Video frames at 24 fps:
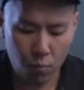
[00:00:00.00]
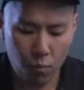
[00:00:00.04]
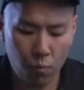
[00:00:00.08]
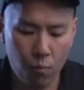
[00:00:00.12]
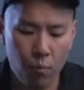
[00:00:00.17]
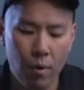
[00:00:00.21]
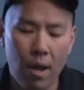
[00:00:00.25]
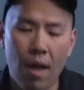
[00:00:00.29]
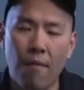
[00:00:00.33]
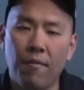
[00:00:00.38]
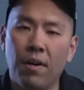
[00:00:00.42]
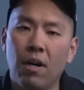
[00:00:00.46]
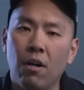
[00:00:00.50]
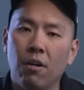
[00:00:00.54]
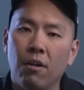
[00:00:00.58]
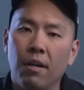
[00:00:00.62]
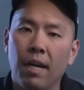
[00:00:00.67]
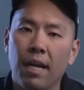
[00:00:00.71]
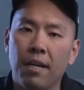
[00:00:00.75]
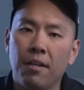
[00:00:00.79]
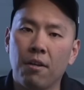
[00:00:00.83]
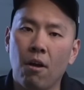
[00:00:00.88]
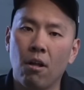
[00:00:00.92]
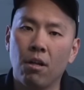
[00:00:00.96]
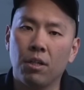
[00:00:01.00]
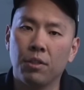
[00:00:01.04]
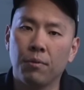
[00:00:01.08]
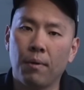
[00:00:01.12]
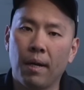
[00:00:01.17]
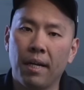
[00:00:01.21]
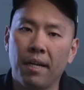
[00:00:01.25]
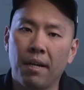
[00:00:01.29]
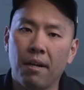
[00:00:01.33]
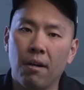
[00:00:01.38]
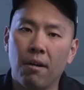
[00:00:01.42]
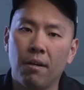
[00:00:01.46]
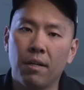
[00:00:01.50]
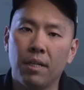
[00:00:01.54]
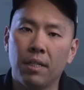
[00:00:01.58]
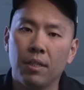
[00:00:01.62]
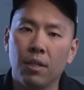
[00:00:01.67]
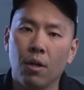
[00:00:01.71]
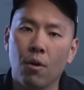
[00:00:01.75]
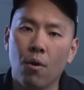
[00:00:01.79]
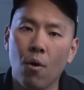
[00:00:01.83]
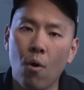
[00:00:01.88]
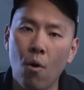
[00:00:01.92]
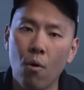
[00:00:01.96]
We have $108 right here.
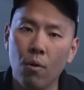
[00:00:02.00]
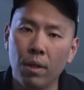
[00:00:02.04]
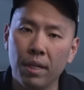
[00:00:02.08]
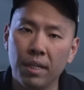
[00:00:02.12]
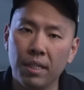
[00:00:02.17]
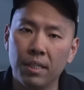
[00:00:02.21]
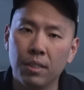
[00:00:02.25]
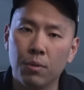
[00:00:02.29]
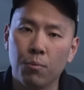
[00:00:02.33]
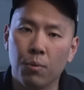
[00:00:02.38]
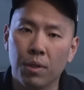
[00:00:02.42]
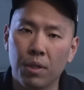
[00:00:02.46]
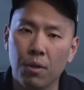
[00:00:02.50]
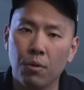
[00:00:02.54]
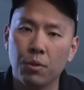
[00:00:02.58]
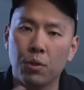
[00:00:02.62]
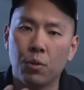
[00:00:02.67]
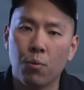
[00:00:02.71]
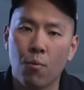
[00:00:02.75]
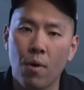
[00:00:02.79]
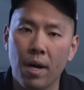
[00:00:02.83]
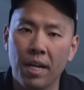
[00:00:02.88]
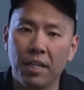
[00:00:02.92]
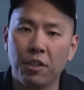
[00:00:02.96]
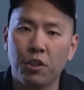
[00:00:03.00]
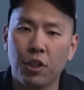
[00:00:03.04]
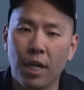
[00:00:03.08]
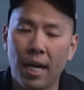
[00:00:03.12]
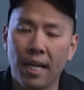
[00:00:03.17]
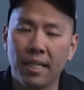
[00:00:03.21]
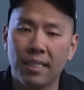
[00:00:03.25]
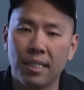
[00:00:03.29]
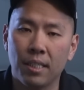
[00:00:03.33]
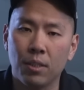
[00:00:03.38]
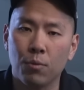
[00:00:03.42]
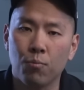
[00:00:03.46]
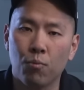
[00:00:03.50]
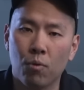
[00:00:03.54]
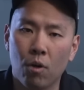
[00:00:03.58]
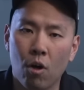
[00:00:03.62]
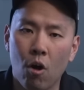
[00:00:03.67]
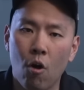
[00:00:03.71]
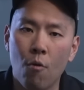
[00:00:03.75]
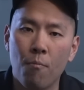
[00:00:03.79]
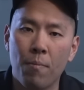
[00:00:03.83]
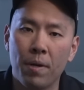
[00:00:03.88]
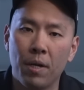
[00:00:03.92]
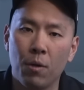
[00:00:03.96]
The goal is, with those 20 chances, we're
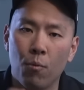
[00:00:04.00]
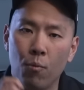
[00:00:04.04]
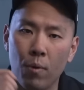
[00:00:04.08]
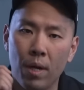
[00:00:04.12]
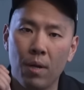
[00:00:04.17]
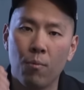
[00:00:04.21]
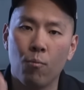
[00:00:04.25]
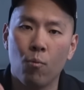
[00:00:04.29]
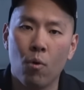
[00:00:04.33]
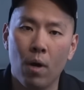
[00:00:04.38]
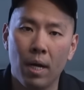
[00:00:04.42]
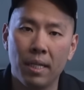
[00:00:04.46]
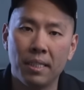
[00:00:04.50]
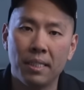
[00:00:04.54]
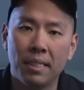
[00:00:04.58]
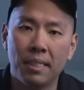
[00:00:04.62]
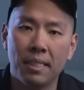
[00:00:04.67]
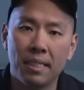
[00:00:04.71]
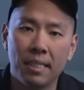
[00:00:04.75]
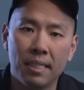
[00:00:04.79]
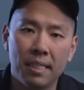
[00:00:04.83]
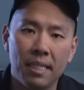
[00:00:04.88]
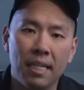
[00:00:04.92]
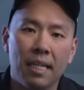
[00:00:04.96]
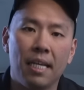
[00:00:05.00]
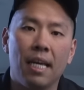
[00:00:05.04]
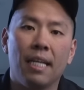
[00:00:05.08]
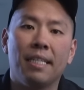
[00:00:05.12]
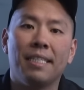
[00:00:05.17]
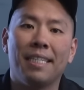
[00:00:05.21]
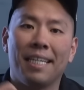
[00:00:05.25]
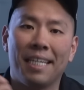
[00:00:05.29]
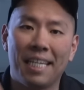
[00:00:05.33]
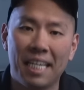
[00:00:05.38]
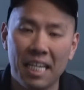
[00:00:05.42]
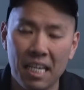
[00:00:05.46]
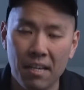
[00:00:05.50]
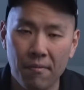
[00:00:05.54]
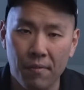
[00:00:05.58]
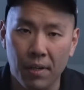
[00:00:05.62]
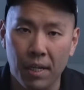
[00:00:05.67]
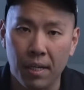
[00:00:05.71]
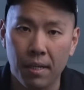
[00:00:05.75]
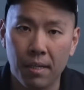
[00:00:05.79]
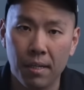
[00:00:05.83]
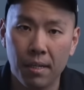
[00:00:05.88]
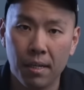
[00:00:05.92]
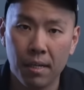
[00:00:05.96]
hoping to win once to get to
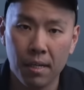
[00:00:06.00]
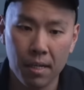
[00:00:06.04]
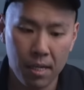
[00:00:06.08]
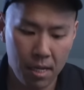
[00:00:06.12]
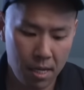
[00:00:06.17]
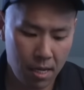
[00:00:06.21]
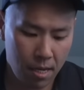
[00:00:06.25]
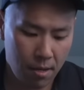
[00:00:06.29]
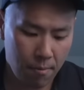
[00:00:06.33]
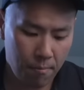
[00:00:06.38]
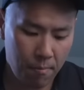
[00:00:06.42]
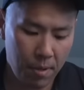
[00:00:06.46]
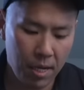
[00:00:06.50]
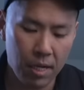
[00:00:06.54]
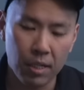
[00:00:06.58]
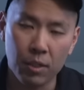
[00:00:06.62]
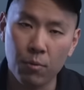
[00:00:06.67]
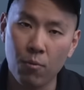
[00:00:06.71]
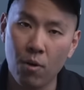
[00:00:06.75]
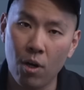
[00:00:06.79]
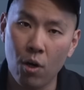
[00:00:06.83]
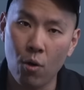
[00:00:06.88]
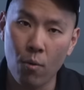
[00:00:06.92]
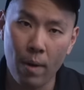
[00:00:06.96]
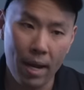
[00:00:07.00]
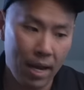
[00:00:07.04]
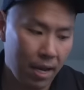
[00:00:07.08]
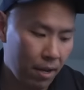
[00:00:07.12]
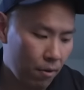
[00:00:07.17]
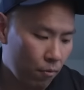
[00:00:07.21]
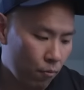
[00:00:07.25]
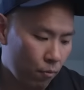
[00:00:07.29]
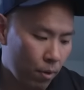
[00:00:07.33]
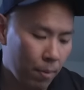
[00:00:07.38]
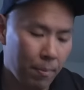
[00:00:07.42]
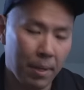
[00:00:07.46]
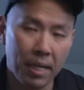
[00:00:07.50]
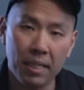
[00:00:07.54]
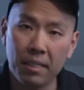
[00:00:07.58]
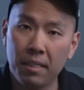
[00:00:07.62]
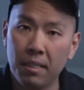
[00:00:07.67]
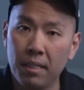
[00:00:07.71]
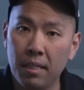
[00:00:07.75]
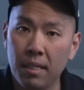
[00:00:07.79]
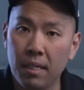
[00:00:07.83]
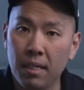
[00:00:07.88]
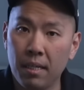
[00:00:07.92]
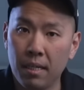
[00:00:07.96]
even, because 108, we
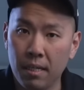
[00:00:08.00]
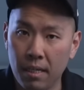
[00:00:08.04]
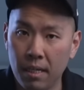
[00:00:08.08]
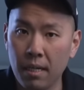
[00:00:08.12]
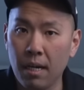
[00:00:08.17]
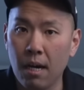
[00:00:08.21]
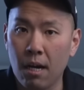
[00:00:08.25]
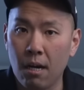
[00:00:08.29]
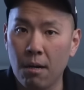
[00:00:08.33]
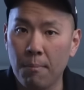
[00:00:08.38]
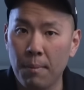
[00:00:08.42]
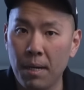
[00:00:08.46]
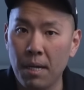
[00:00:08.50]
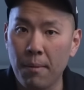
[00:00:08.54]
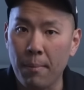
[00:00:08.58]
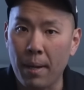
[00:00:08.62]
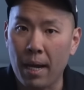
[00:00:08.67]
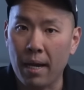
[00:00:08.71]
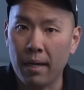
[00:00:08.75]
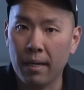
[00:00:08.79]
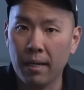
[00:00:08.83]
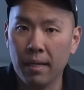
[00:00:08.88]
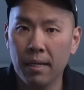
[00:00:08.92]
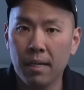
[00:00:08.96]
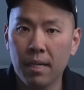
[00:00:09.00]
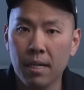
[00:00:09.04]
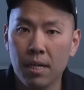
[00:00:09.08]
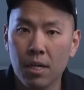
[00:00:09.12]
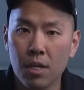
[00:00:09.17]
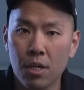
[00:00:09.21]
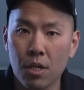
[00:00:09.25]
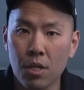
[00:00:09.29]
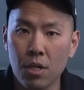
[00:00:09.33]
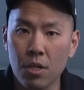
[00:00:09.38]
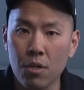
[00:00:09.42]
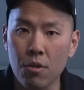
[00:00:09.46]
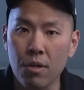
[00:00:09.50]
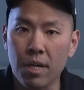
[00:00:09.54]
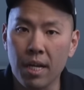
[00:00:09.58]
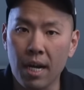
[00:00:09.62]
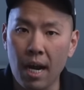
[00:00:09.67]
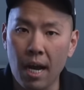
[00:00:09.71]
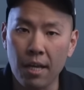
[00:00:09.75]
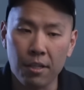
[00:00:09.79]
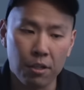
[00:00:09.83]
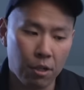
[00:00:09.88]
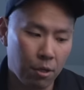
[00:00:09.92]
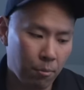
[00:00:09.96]
basically got our money back. You can
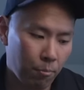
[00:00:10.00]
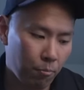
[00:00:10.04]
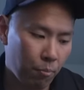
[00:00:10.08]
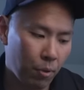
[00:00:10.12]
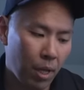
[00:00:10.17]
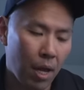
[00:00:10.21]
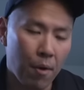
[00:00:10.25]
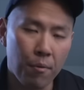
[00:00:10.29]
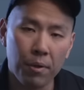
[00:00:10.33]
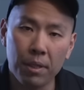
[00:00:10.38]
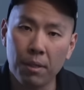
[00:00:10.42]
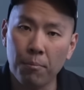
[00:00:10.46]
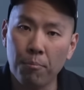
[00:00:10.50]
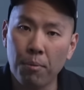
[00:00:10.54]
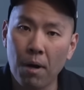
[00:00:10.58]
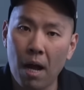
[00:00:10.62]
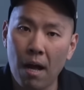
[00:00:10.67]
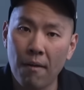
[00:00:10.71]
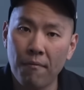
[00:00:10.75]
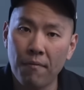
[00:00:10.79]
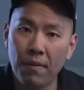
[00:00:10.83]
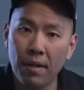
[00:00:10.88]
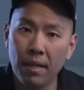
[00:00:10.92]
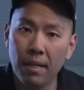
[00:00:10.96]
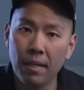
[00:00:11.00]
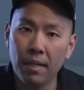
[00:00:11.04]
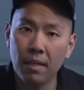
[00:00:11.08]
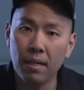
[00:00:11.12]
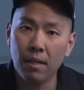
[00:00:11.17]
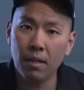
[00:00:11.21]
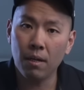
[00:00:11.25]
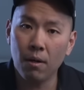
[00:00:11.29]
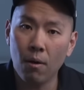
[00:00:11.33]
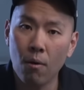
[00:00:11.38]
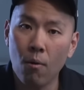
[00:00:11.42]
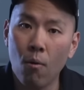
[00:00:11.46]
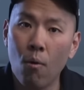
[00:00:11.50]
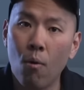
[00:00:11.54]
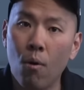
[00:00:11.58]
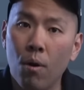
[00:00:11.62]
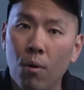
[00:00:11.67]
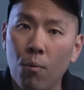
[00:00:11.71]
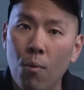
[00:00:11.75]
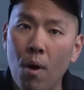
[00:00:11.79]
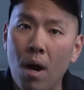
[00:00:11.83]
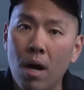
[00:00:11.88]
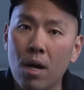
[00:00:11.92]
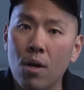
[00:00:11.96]
either play with the profit
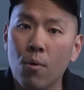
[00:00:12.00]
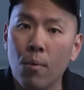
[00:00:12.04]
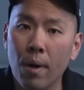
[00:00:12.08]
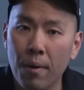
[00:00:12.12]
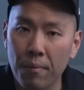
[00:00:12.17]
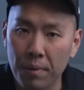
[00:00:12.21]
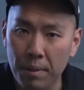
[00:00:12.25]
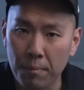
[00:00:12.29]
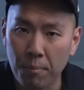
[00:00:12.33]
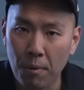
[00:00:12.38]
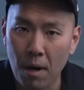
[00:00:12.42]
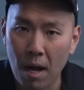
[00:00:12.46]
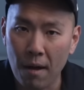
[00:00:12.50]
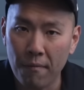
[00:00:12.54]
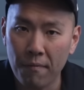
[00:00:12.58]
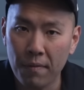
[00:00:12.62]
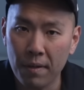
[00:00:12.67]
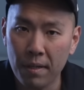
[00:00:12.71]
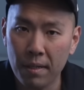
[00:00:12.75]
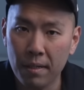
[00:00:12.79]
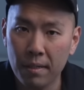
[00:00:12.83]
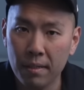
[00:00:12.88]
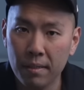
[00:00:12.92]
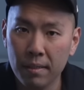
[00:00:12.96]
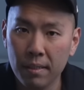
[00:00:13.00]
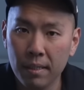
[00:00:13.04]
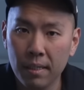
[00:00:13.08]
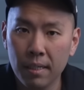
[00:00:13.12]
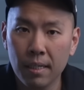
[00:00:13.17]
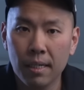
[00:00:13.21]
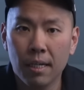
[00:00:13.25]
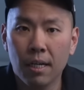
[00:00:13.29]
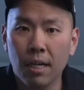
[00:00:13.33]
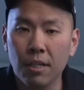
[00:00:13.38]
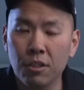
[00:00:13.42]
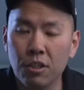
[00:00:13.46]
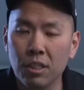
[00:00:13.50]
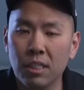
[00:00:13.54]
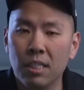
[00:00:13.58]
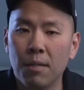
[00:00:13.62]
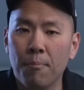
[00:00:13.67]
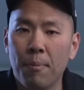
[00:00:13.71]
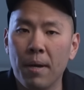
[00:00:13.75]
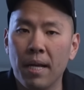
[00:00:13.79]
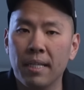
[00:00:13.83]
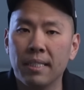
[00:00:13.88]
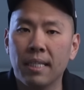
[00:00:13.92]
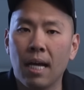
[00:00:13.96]
or walk away with the profit. It just
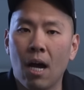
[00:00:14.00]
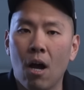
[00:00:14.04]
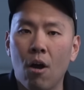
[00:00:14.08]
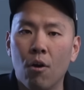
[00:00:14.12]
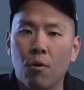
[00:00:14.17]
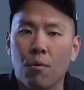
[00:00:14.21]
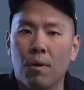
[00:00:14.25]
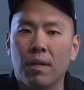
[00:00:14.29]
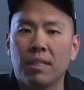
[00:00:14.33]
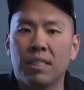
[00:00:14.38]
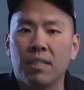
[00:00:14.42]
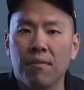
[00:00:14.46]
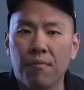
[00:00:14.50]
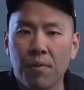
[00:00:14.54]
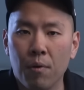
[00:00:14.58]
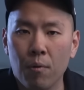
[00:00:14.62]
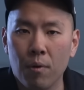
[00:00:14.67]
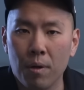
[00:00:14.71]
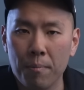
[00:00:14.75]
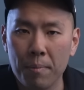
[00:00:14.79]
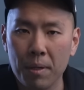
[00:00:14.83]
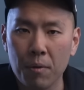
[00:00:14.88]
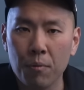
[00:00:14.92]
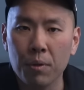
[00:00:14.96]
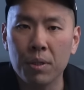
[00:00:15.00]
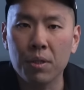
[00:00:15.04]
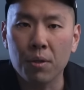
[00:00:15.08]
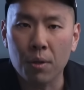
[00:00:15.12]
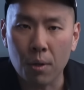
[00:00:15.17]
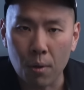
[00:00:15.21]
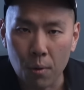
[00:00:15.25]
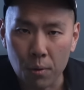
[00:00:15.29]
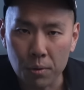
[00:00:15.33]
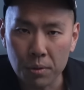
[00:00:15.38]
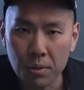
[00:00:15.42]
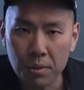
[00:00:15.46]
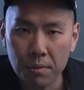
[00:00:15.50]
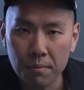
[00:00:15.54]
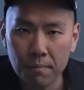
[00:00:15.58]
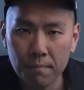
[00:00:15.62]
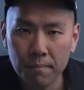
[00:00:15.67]
depends how aggressive you wanna be with your goals.